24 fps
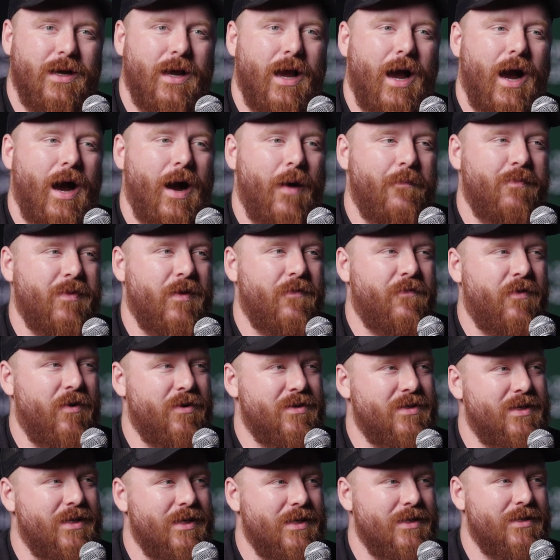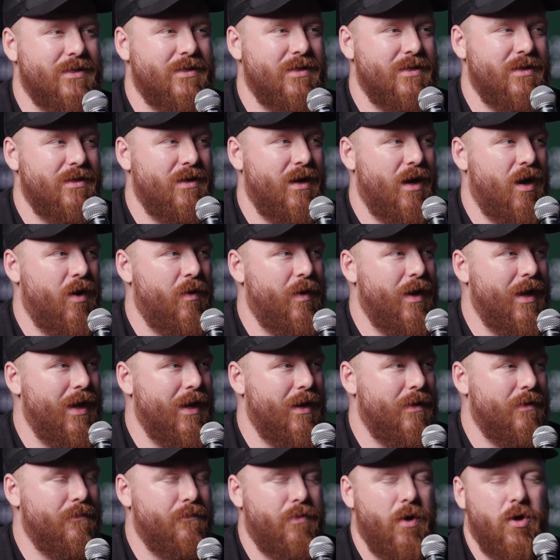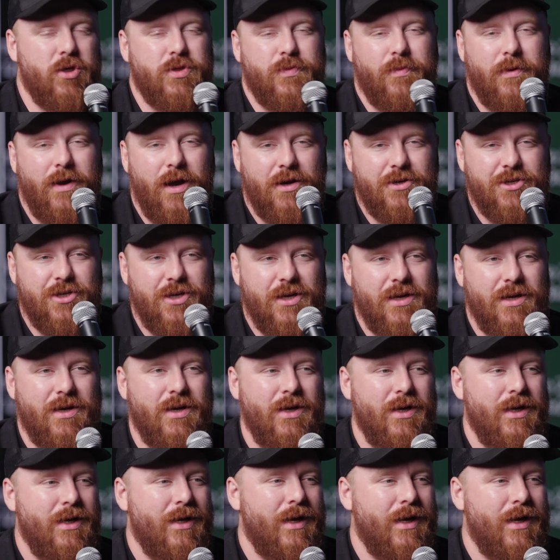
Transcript: versus, in post-production,